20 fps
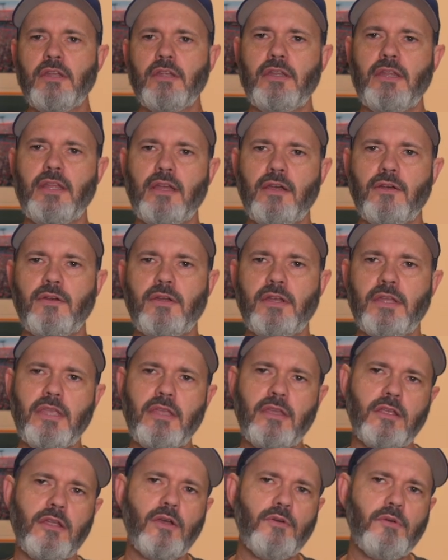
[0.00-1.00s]
Now,
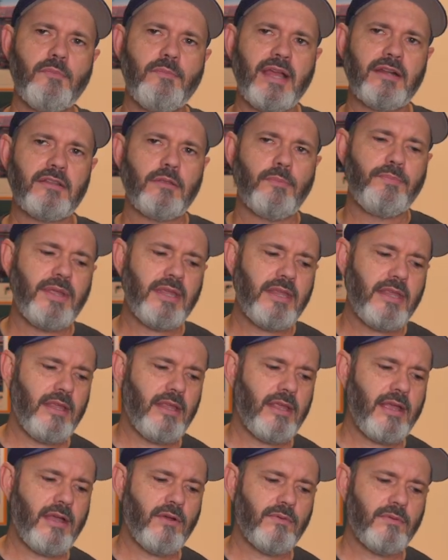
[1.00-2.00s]
again, going back to
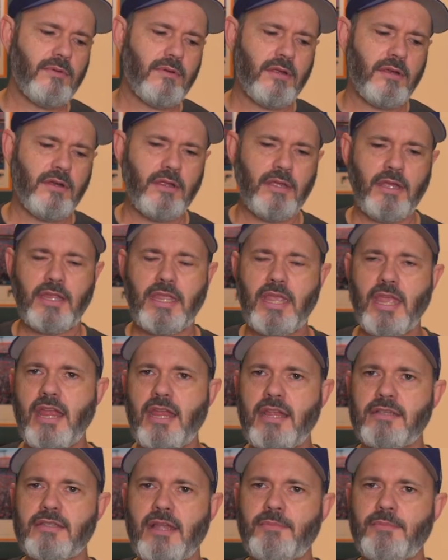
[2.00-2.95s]
picking out a case,